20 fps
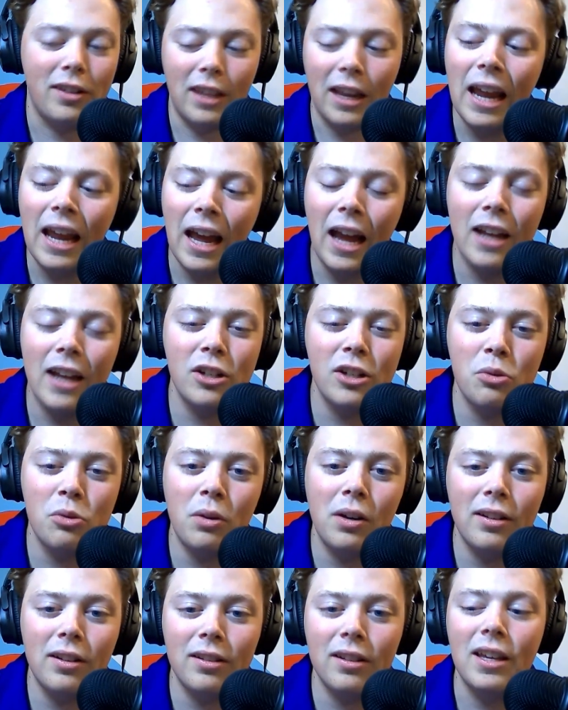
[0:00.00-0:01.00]
And I just
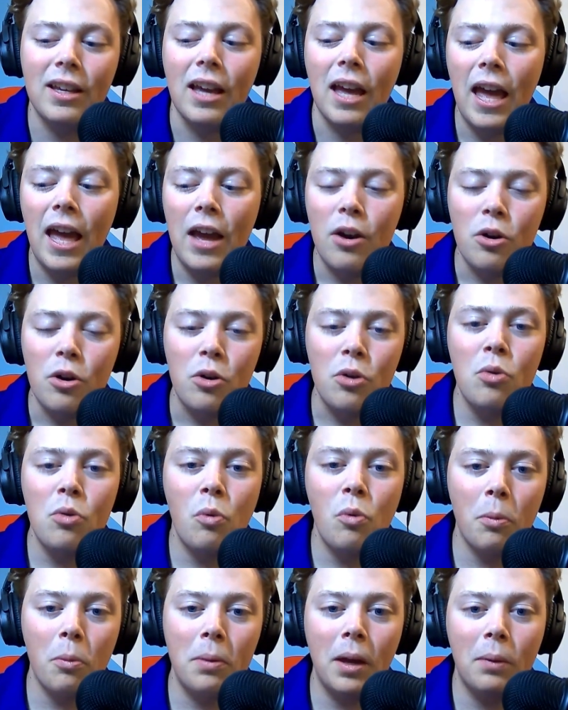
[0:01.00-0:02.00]
want to see who
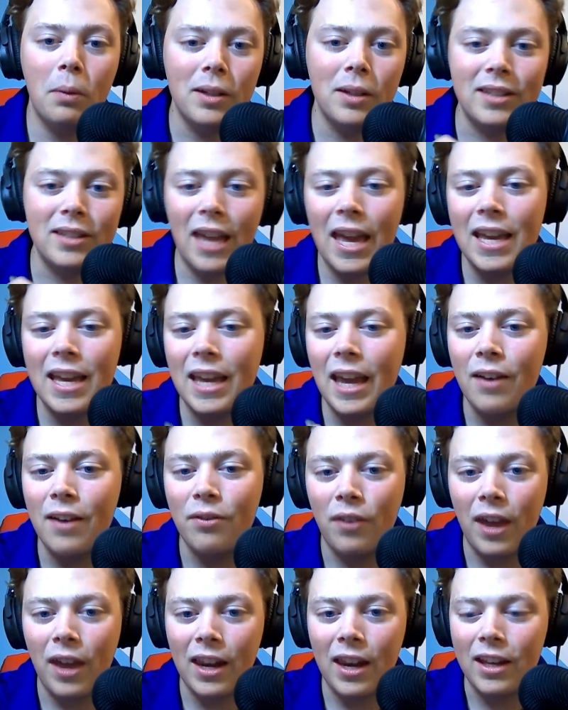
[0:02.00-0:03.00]
will be able to take
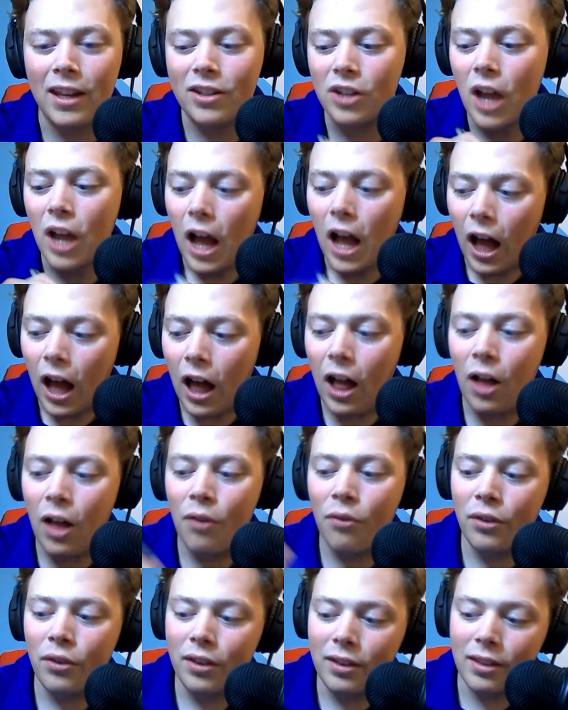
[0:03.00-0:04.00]
advantage
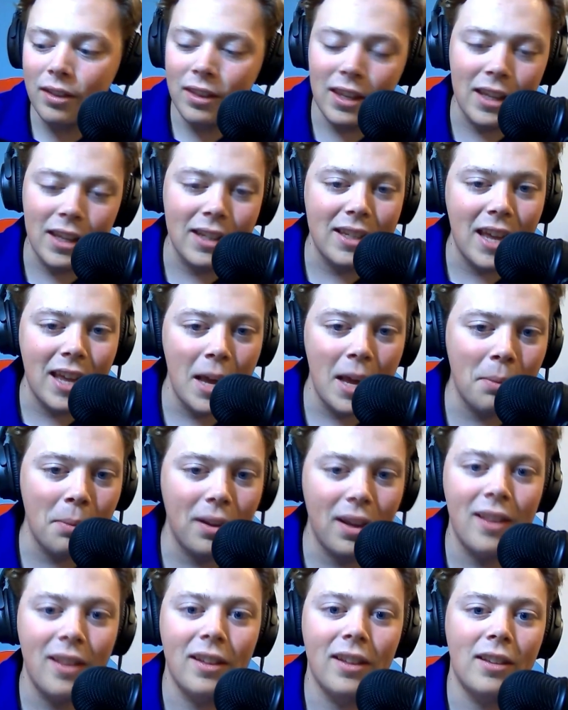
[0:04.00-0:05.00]
of the tips
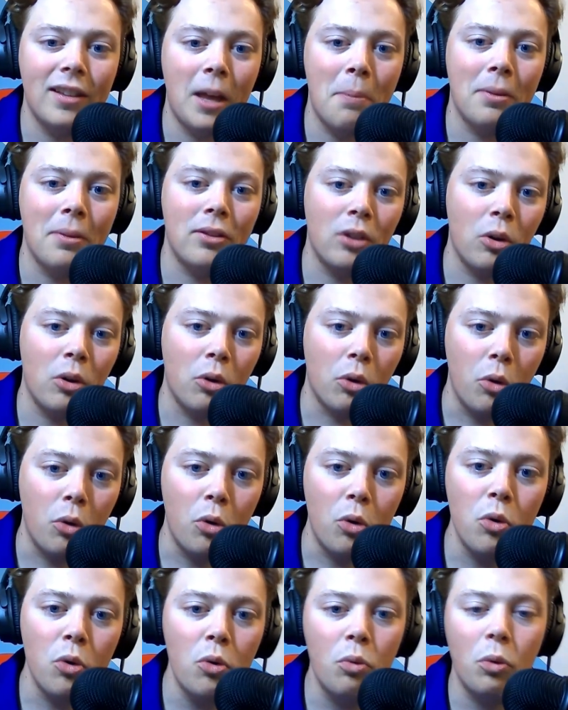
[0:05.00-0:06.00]
in this episode,
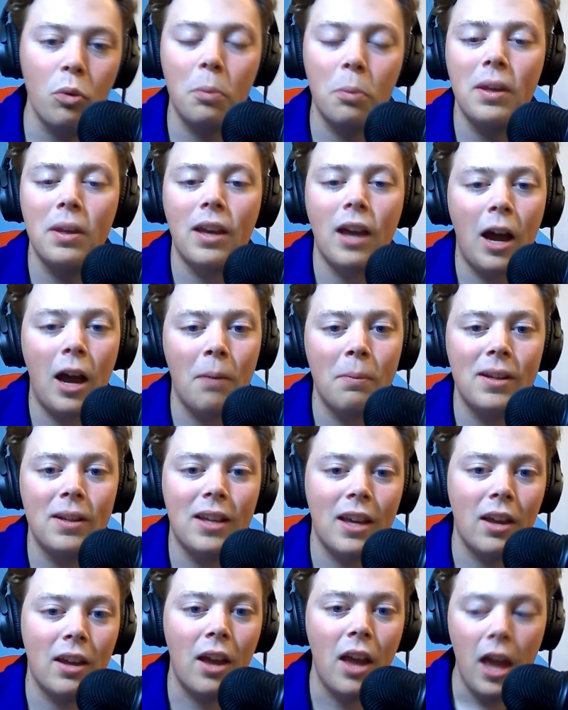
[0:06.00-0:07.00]
who will be
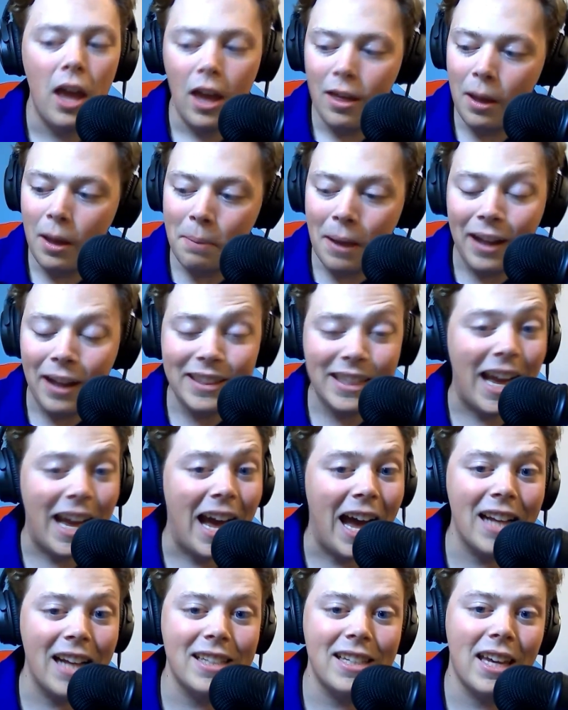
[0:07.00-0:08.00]
commenting about the
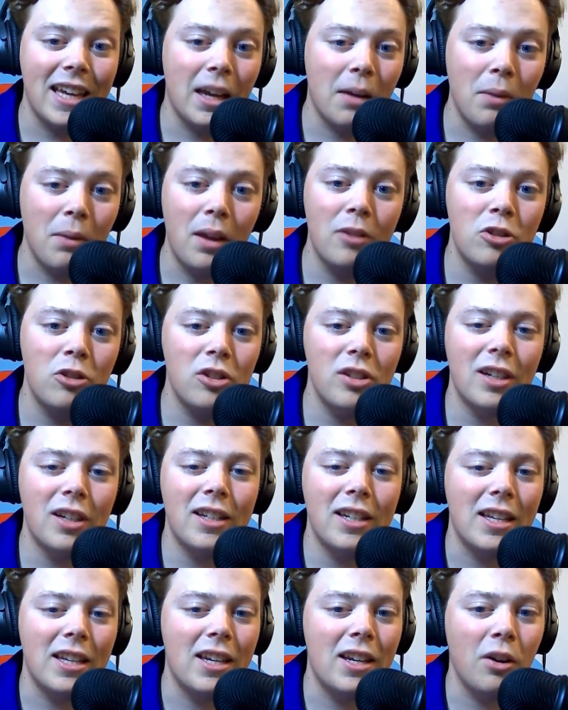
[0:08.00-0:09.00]
hot take. I'm interested
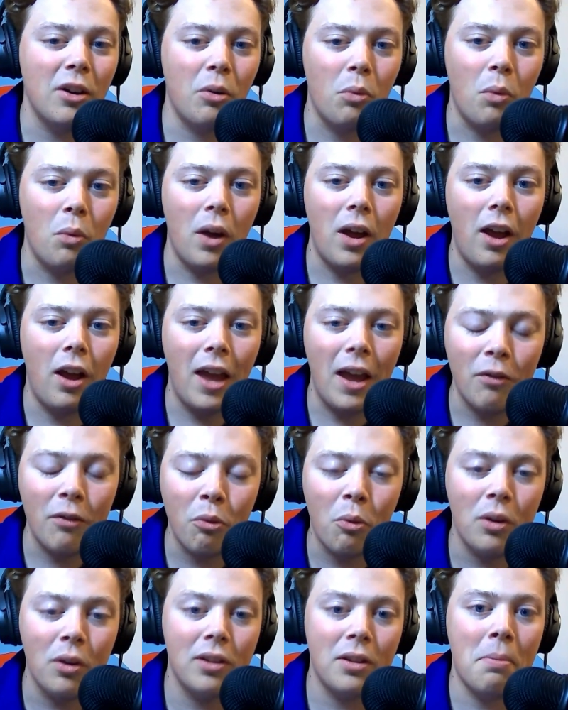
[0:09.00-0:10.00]
to hear what
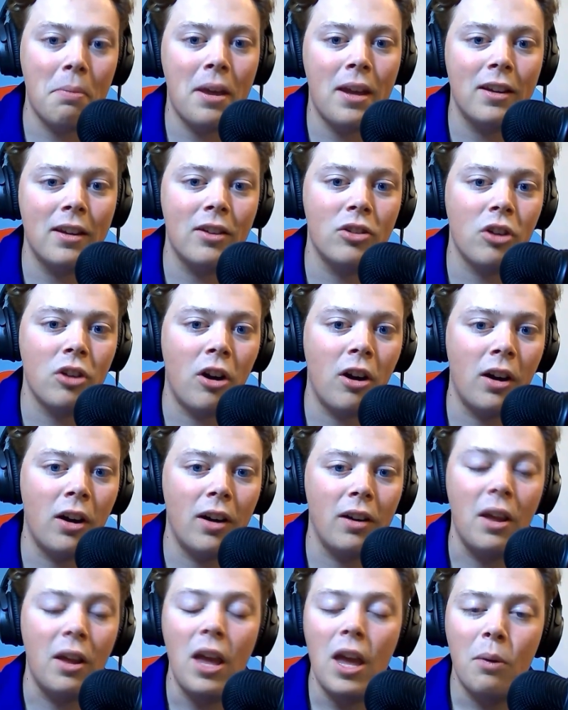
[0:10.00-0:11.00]
everyone's opinions are,
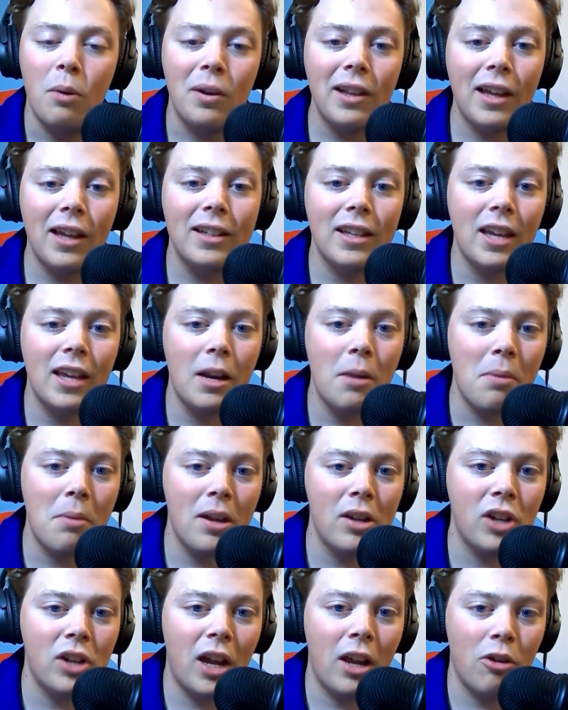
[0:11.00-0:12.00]
and we'd like to get a
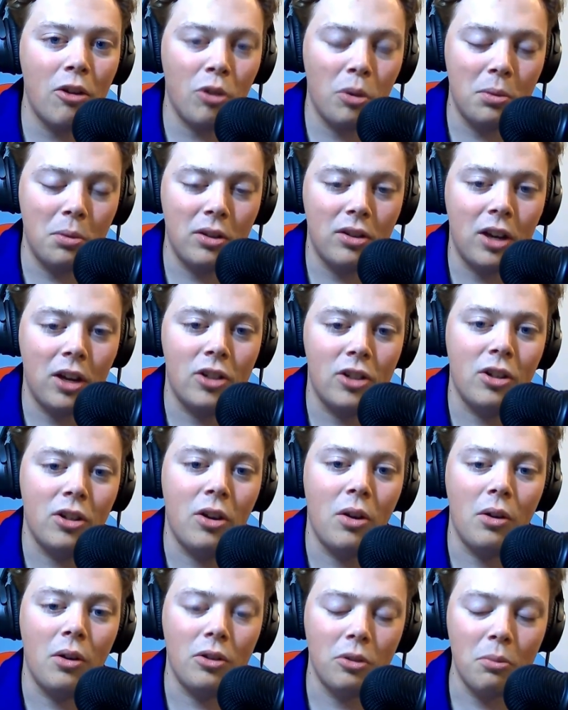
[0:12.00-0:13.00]
big giant group discussion
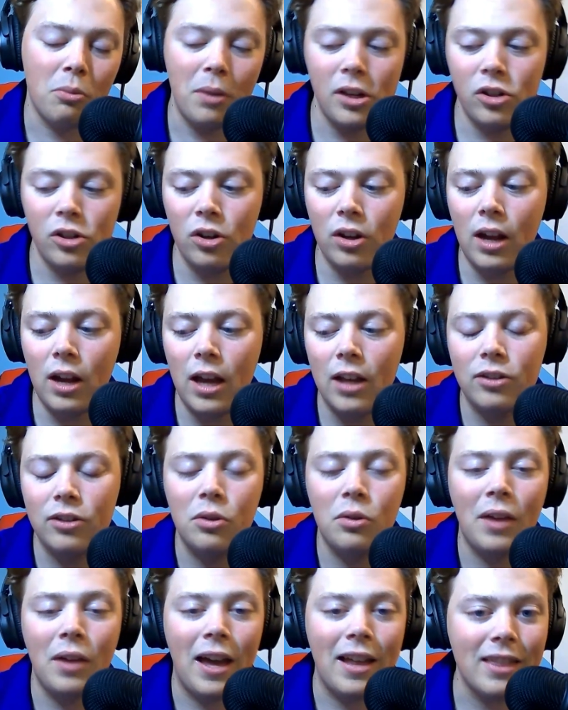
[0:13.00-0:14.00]
going. So make sure you guys
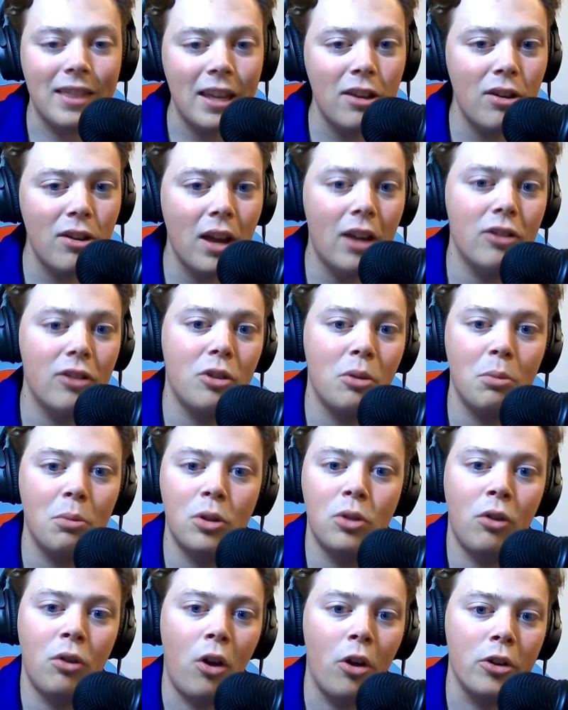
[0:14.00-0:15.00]
do that. Thank you guys so
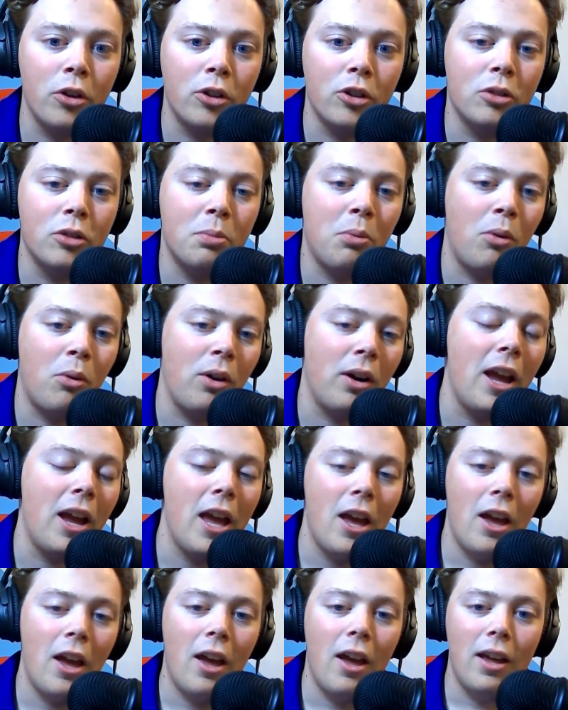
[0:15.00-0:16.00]
much for all your support.
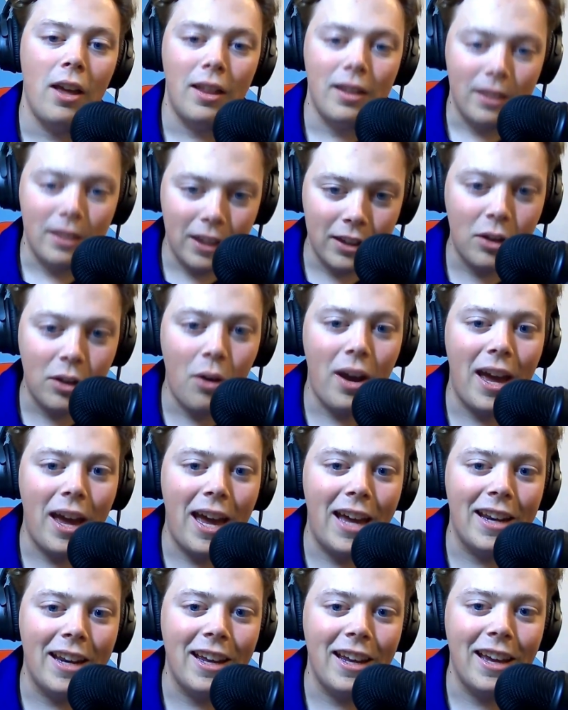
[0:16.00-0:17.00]
Let's go
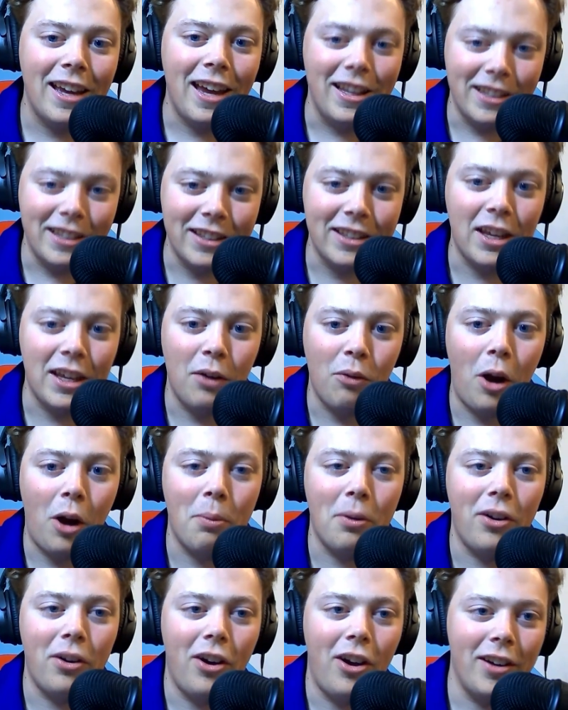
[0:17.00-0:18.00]
ahead and let's get
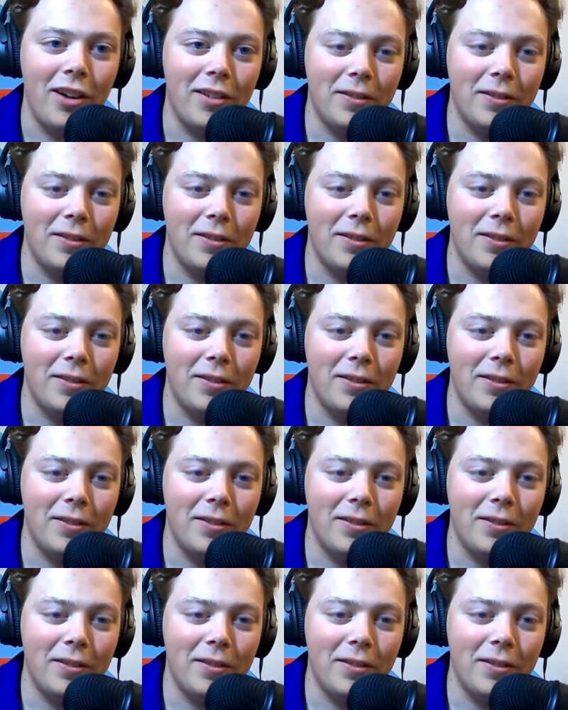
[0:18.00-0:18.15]
Robert on.